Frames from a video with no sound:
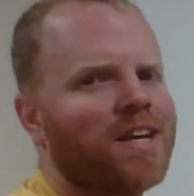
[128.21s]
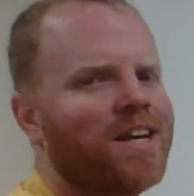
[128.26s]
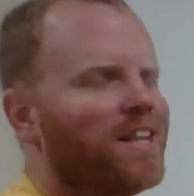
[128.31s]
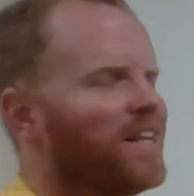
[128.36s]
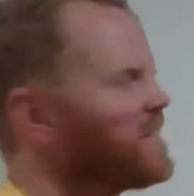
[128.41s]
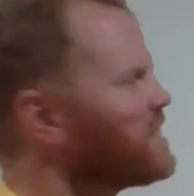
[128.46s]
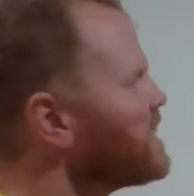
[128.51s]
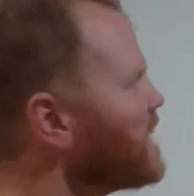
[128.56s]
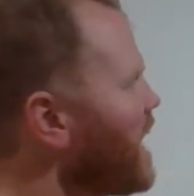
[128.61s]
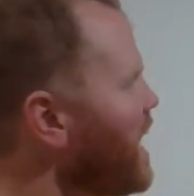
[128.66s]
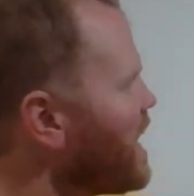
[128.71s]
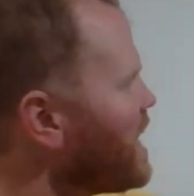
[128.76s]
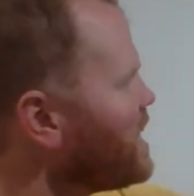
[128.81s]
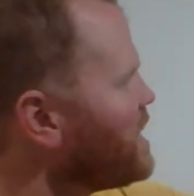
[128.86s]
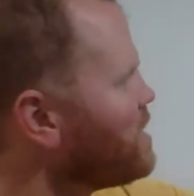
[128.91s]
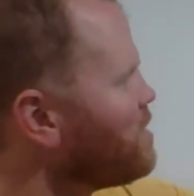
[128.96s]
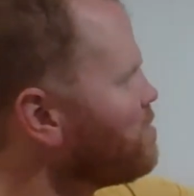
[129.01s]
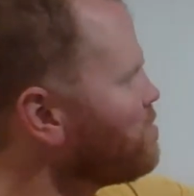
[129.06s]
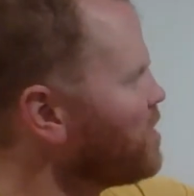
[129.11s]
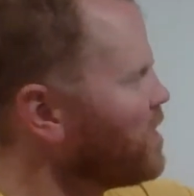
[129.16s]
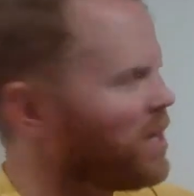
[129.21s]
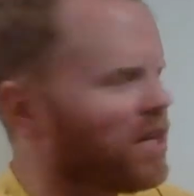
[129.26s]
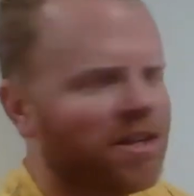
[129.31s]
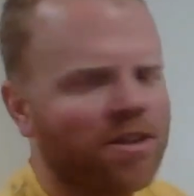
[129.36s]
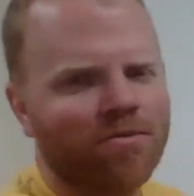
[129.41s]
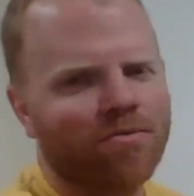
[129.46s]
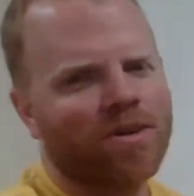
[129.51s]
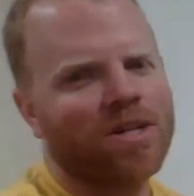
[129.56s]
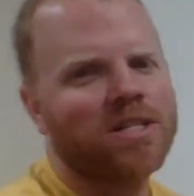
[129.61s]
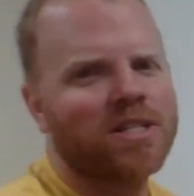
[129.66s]
That's kind of really the
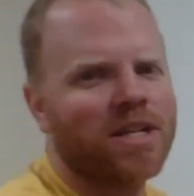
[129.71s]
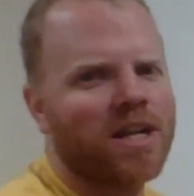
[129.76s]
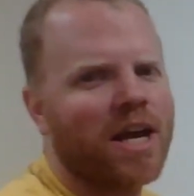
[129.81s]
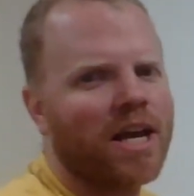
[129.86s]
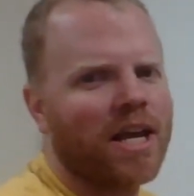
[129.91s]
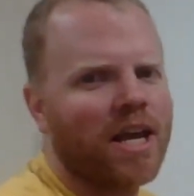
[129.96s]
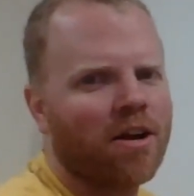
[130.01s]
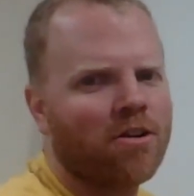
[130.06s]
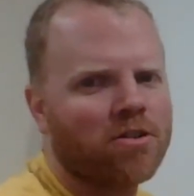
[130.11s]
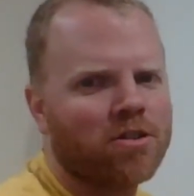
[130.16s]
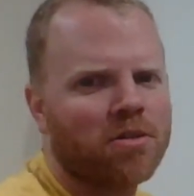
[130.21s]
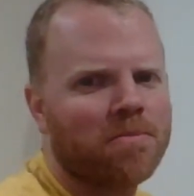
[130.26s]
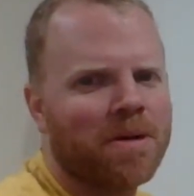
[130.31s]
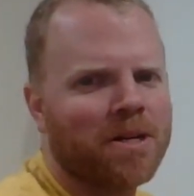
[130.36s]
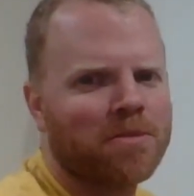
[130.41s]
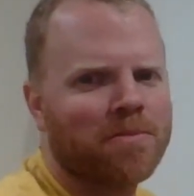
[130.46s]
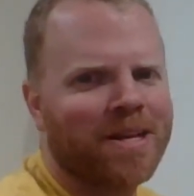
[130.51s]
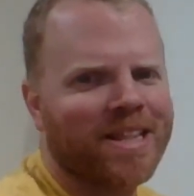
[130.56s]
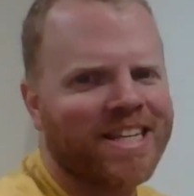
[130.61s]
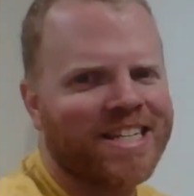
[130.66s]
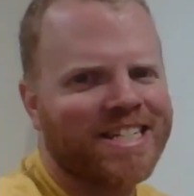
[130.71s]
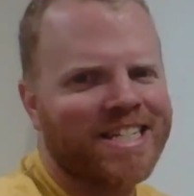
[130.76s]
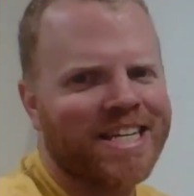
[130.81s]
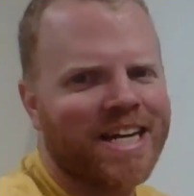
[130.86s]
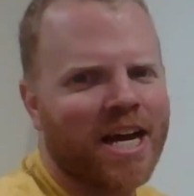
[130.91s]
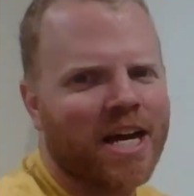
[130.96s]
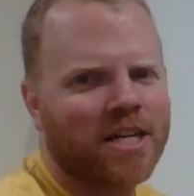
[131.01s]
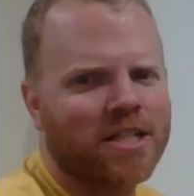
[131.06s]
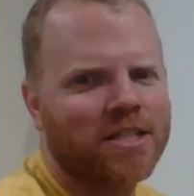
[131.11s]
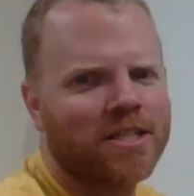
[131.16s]
reason I cared so much about the
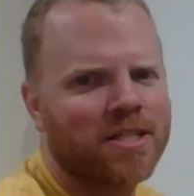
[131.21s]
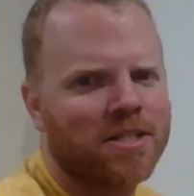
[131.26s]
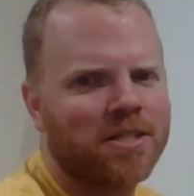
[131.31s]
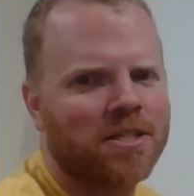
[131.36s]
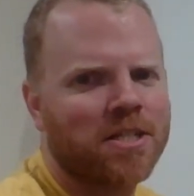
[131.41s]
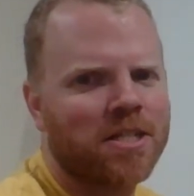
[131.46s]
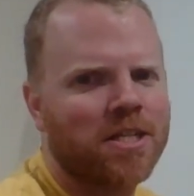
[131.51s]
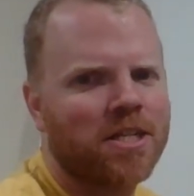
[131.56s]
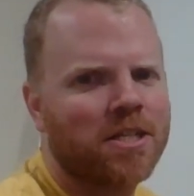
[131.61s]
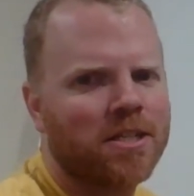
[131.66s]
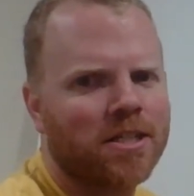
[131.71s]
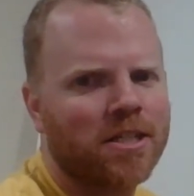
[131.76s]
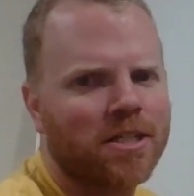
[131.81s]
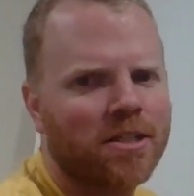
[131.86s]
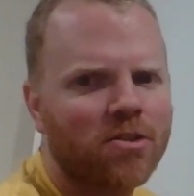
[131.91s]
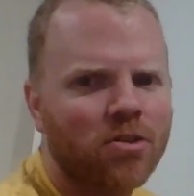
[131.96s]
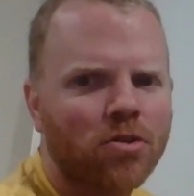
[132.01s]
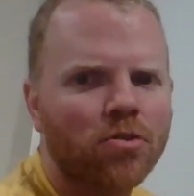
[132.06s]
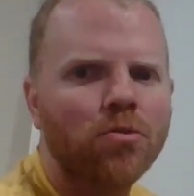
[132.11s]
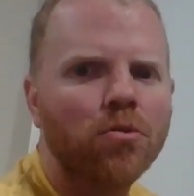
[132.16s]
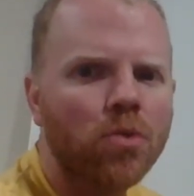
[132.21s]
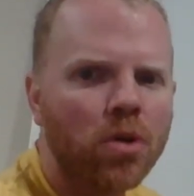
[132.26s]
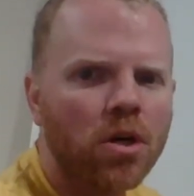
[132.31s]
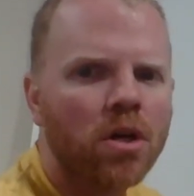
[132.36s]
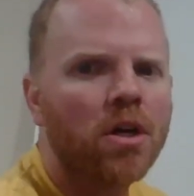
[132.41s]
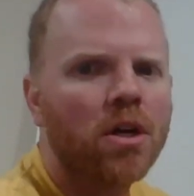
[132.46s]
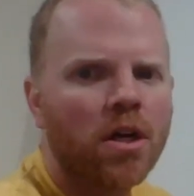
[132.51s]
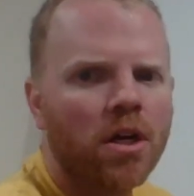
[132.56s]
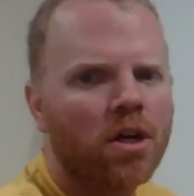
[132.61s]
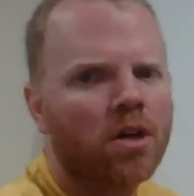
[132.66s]
dx, dt, du,
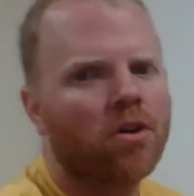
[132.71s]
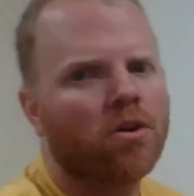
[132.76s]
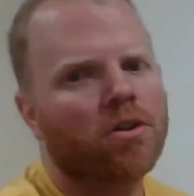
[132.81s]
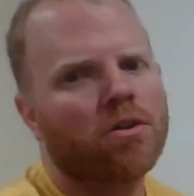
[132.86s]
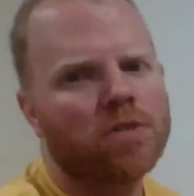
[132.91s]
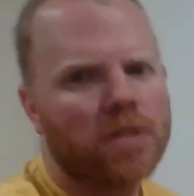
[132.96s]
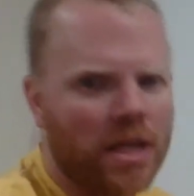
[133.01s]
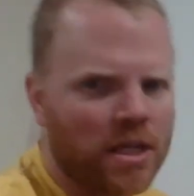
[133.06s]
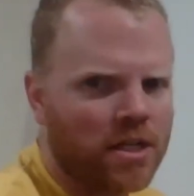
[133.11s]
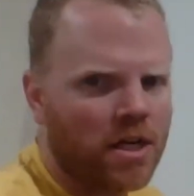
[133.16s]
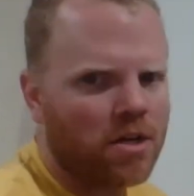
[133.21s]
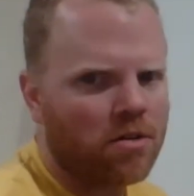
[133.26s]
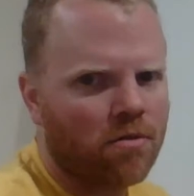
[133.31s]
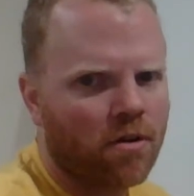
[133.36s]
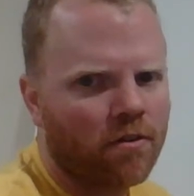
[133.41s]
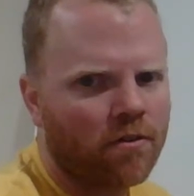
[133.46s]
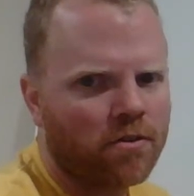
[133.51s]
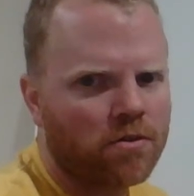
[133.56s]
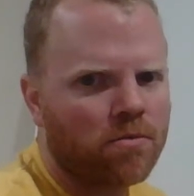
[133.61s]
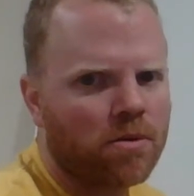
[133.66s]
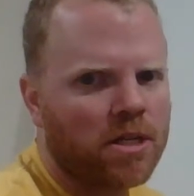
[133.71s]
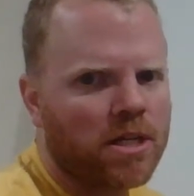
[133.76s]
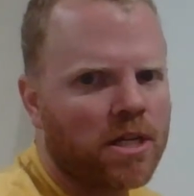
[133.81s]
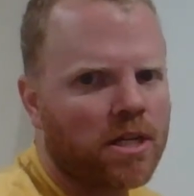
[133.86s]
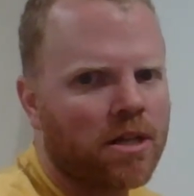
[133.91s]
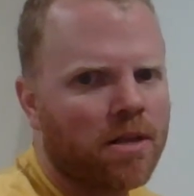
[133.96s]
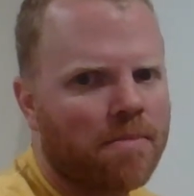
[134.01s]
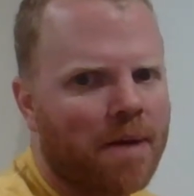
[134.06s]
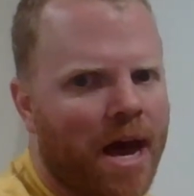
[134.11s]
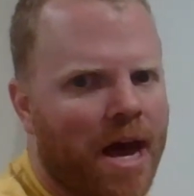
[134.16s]
and all those antiderivatives we did
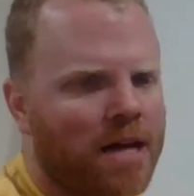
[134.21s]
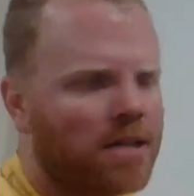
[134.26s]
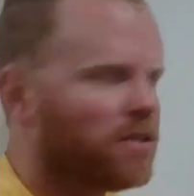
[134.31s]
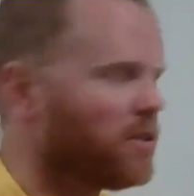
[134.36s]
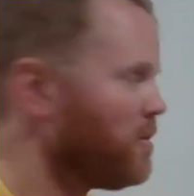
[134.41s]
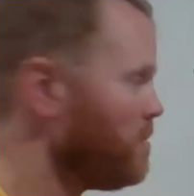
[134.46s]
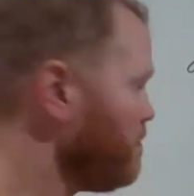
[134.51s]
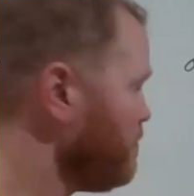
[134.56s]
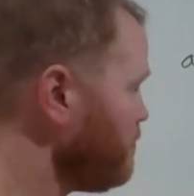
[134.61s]
in the past.